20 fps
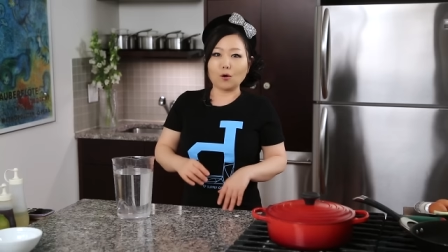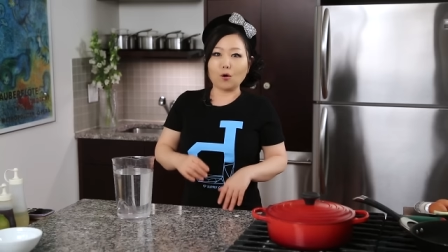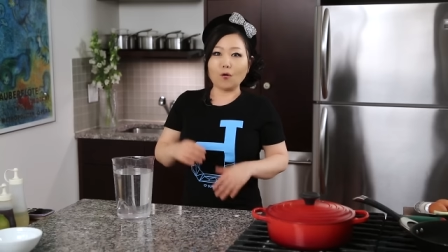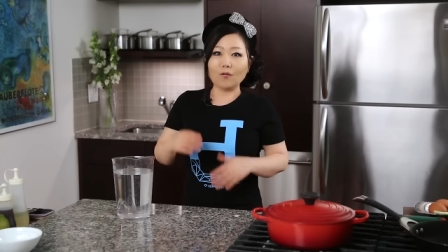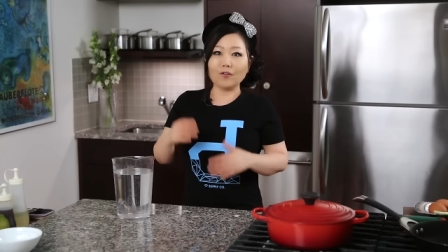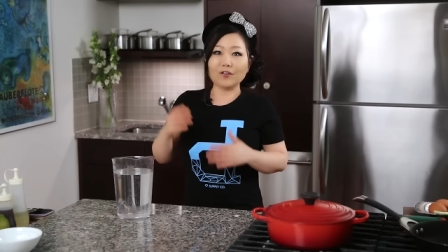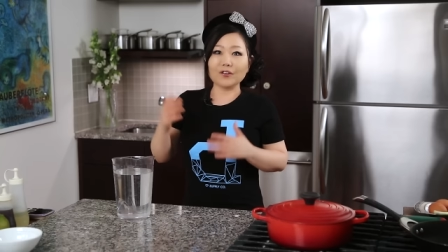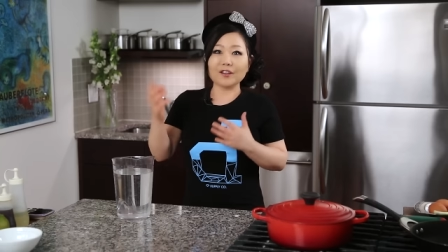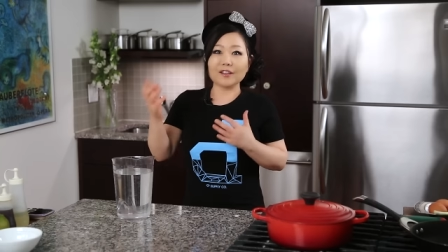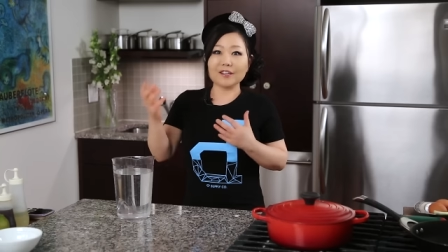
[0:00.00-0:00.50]

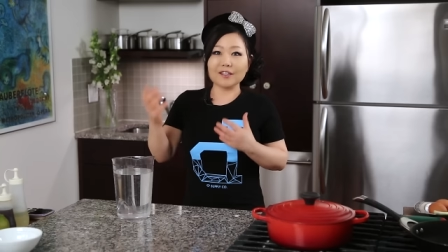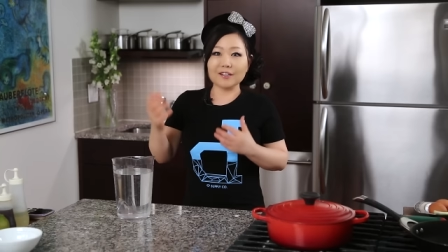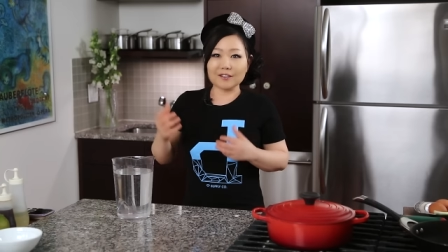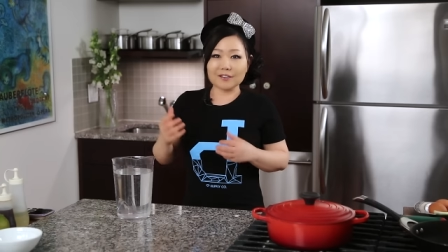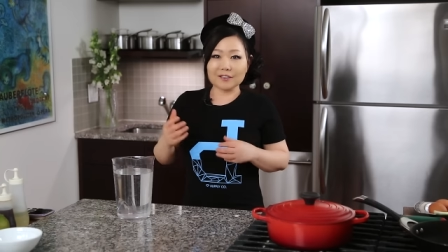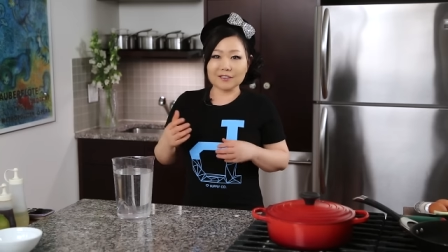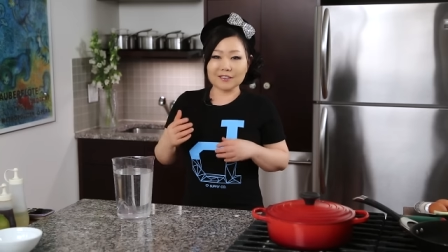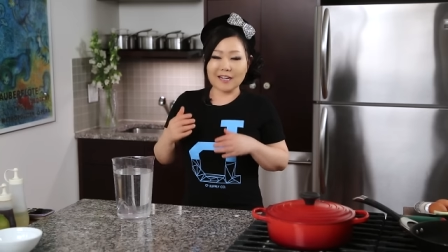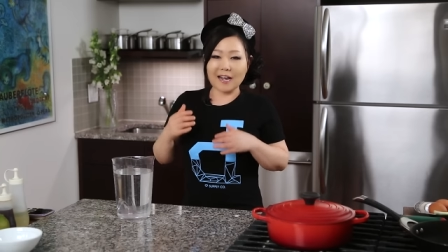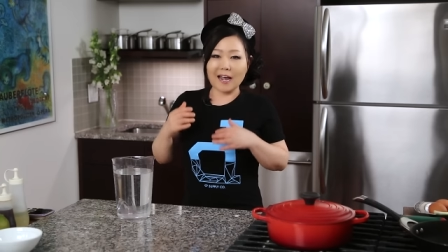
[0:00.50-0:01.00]
Over the
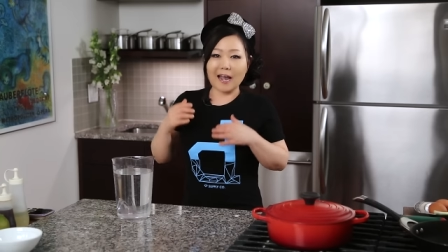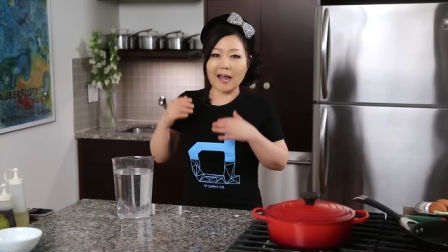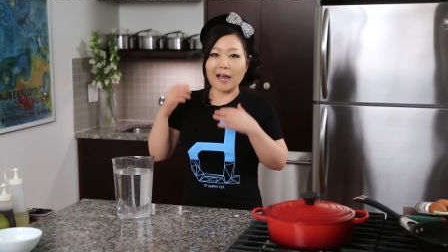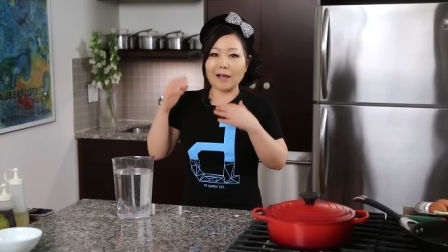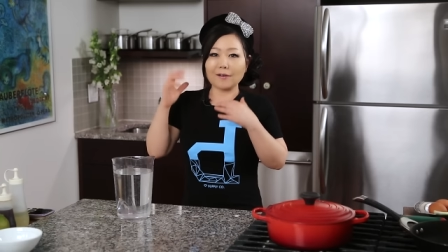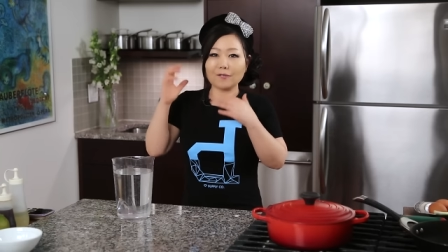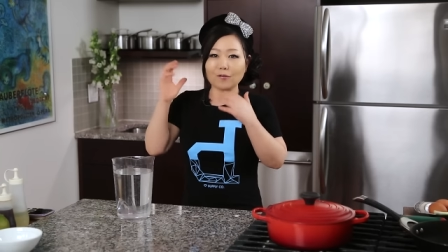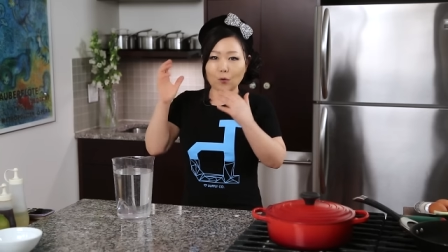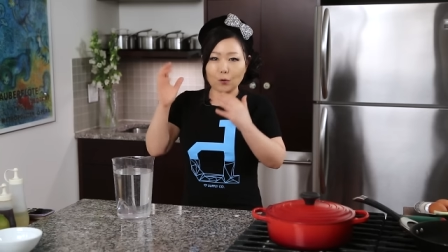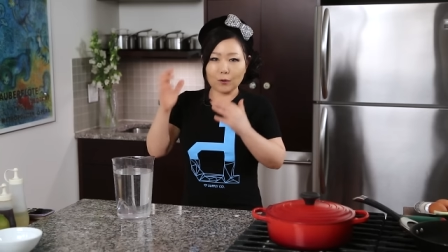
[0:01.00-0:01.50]
years,
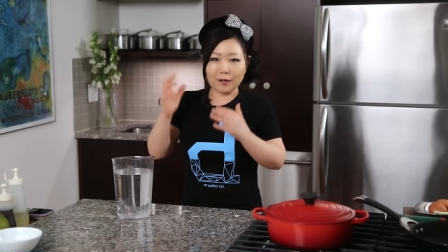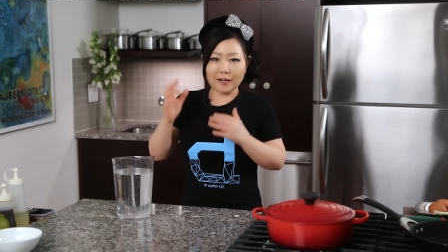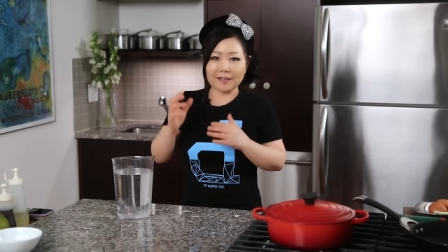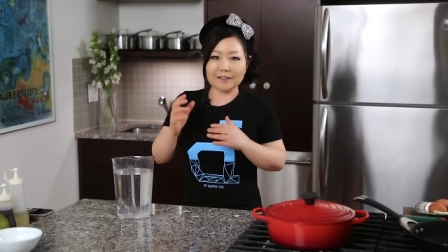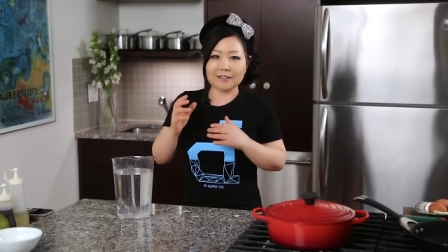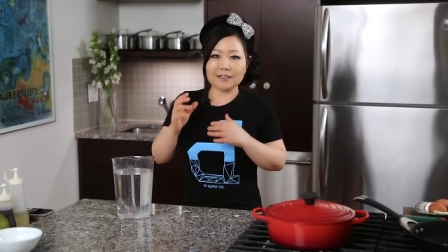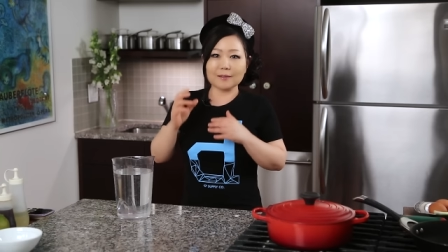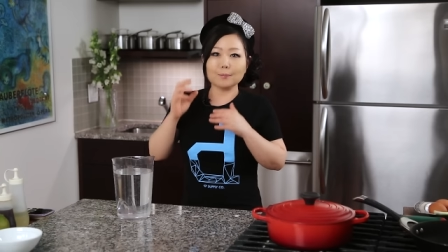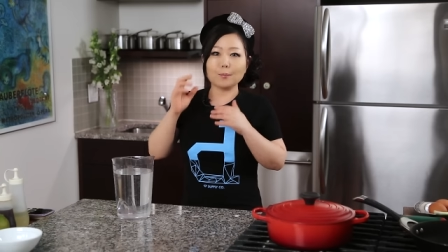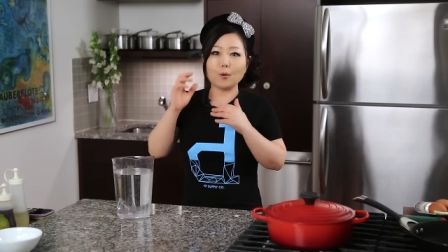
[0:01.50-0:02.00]
I've
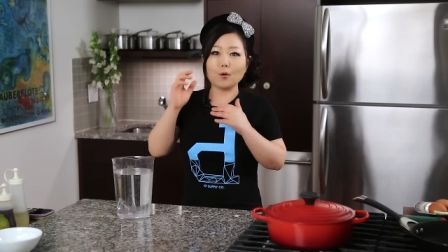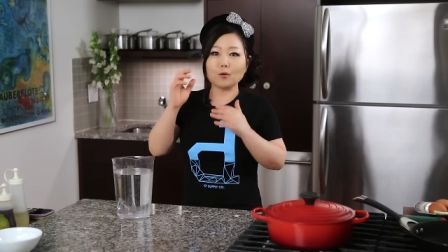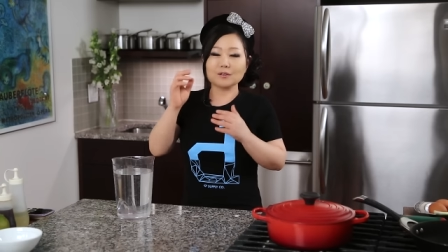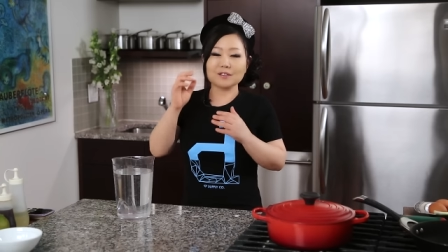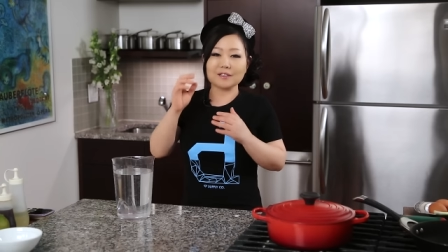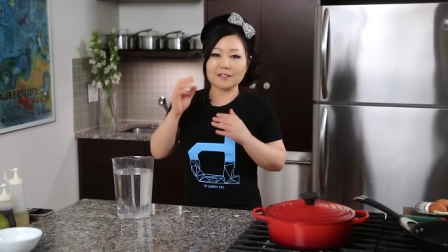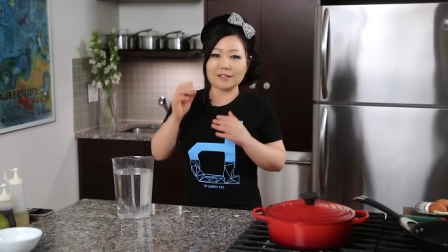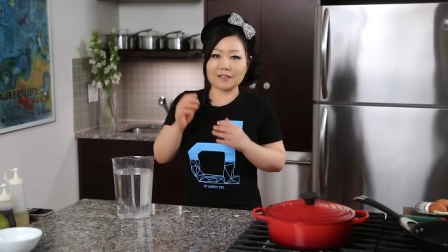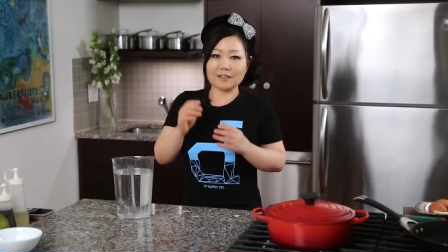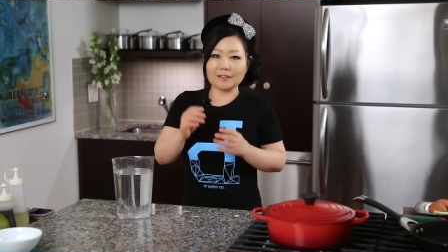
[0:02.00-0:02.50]
already
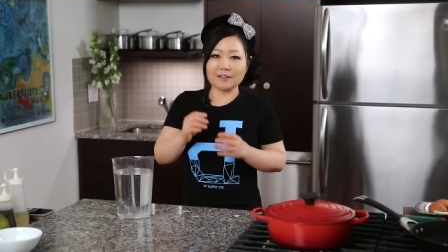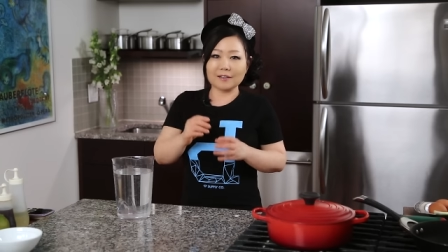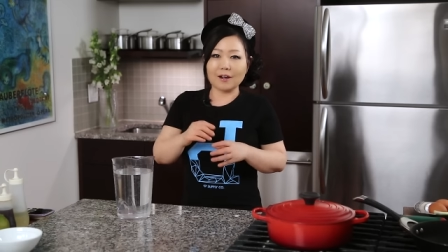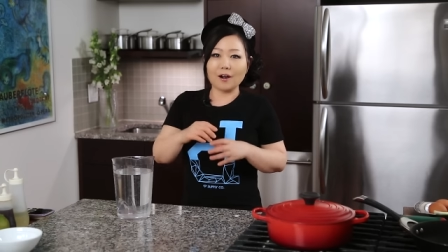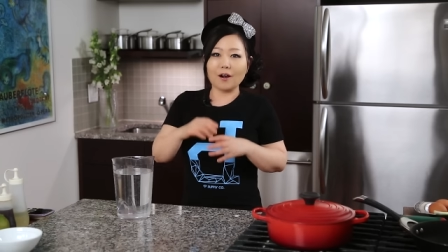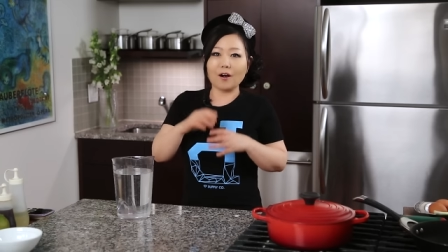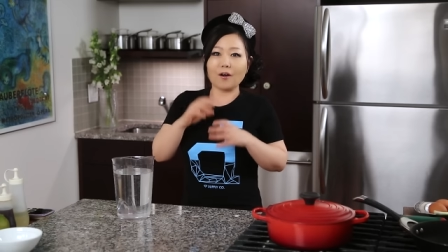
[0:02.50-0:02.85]
posted